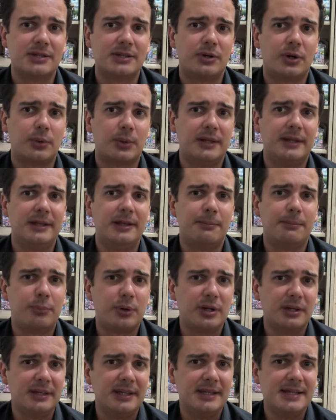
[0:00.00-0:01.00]
already a
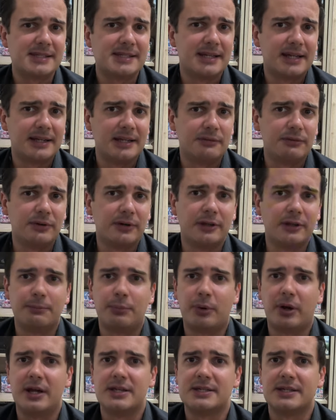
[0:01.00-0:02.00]
pretty significant
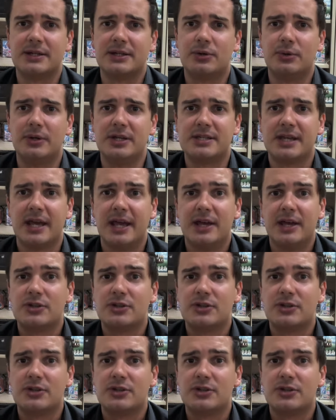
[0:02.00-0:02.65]
price increase,